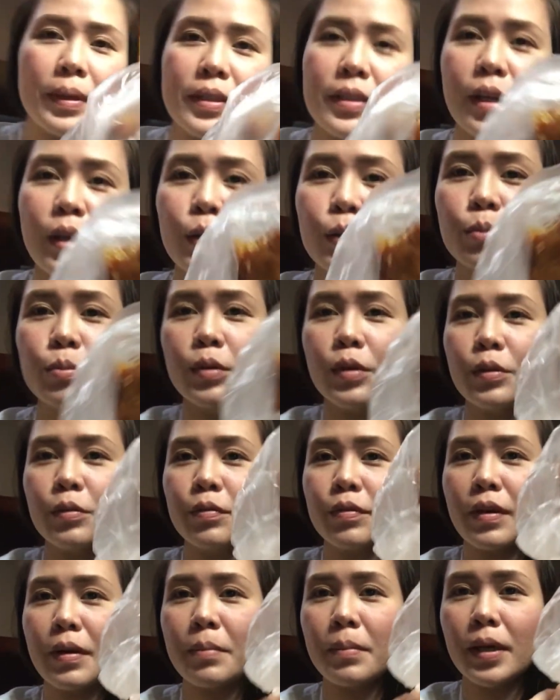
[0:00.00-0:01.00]
pasalubong
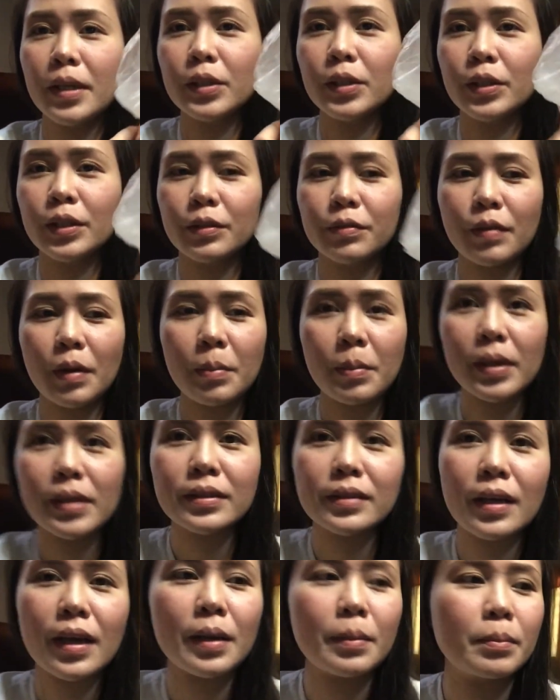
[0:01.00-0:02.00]
from mother from
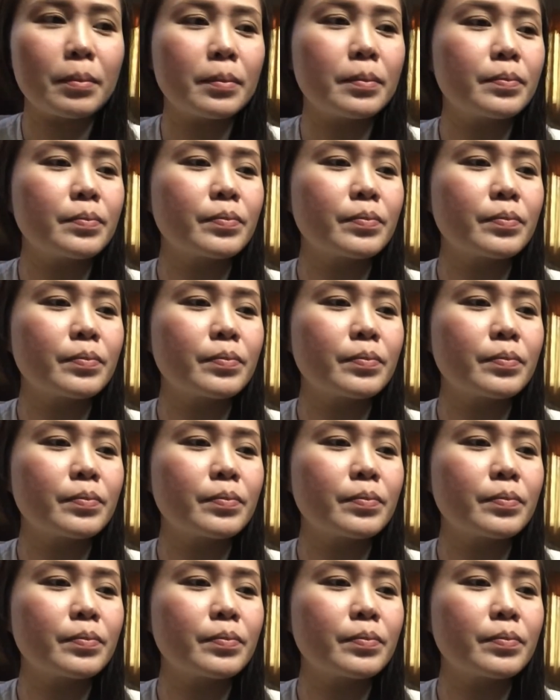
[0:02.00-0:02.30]
SM.